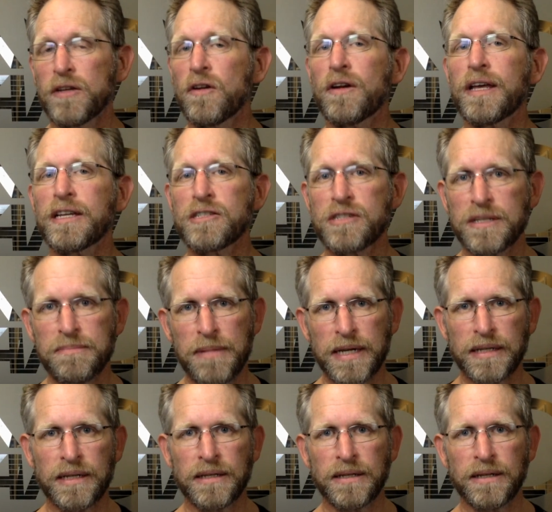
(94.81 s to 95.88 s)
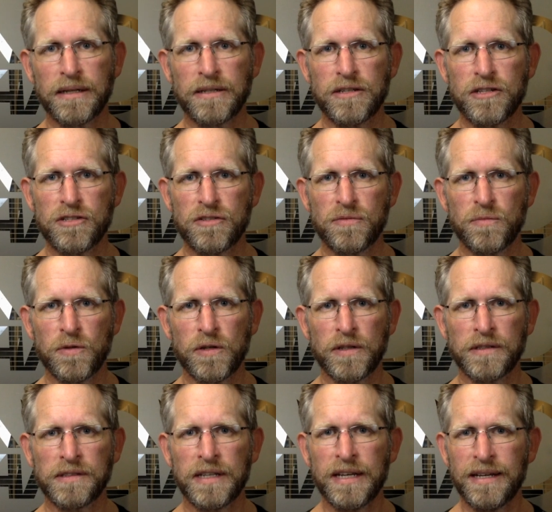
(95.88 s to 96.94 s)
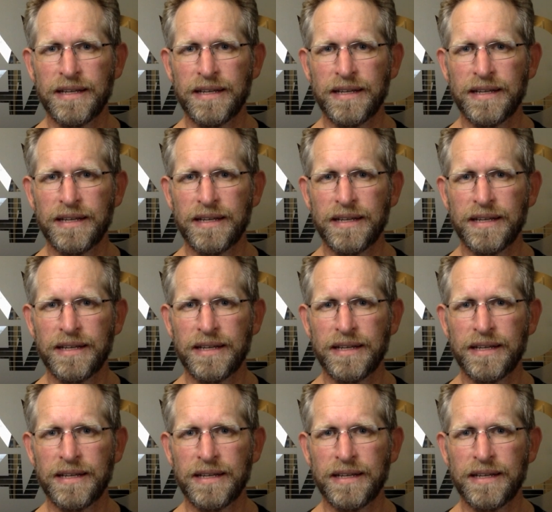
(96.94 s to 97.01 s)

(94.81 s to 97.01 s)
not actually making your condition worse.